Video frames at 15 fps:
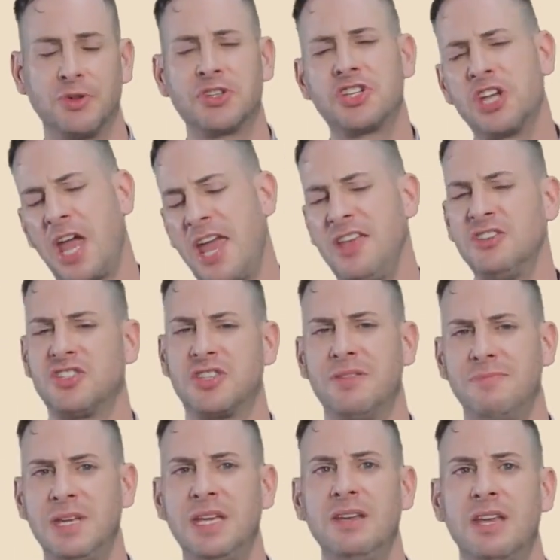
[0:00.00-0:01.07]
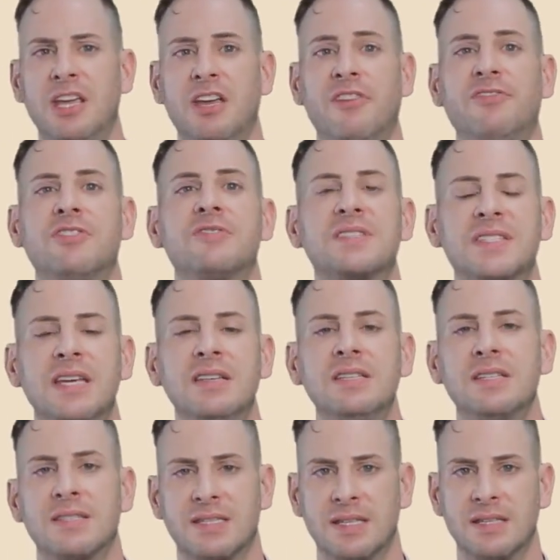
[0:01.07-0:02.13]
will change the meaning of your
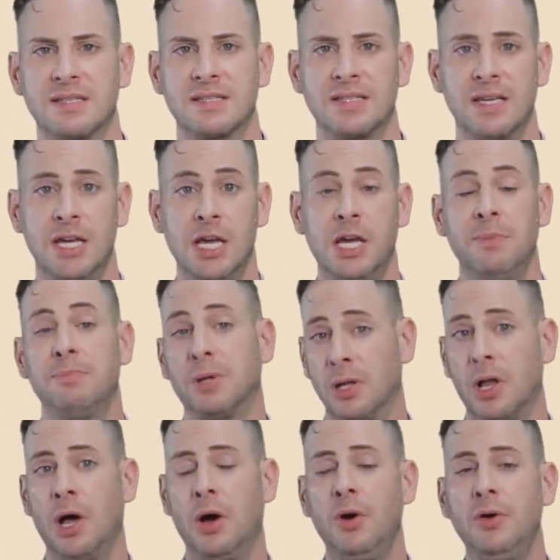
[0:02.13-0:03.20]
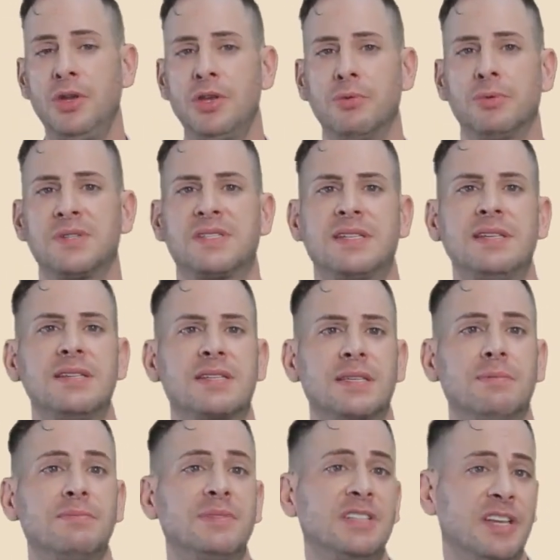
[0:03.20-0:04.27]
sentences. Below, you will see
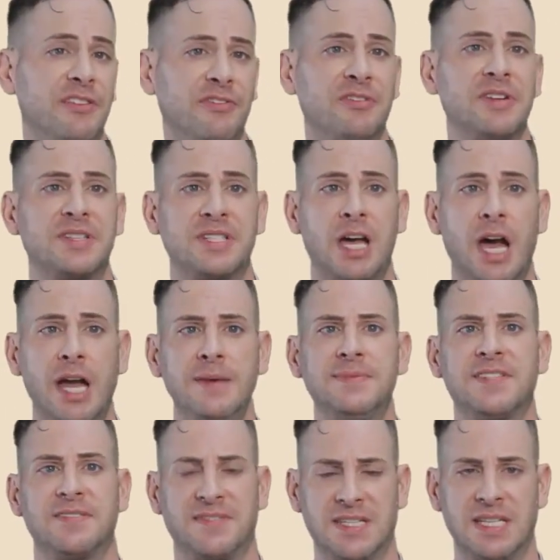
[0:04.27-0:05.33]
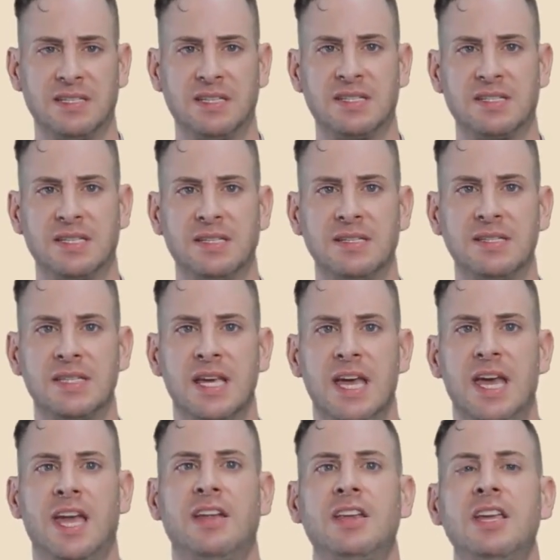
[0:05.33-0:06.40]
some different types of sentences,
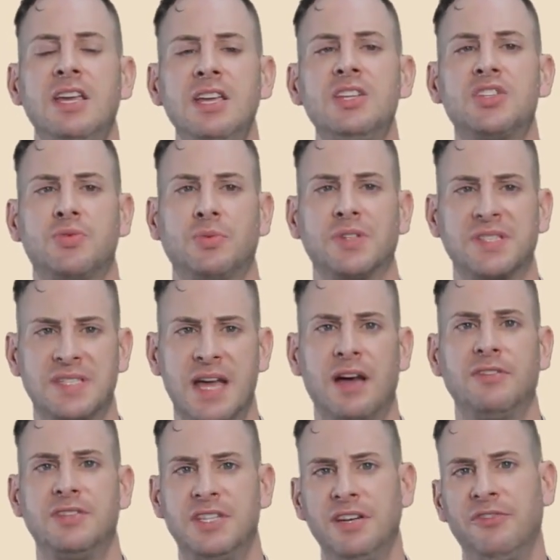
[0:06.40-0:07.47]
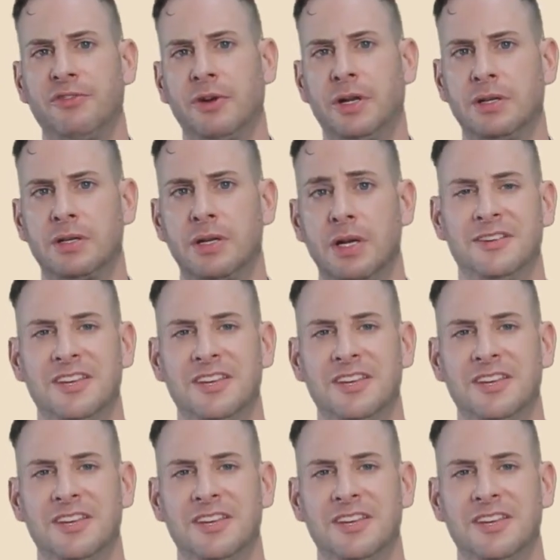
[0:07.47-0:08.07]
and each will sound different.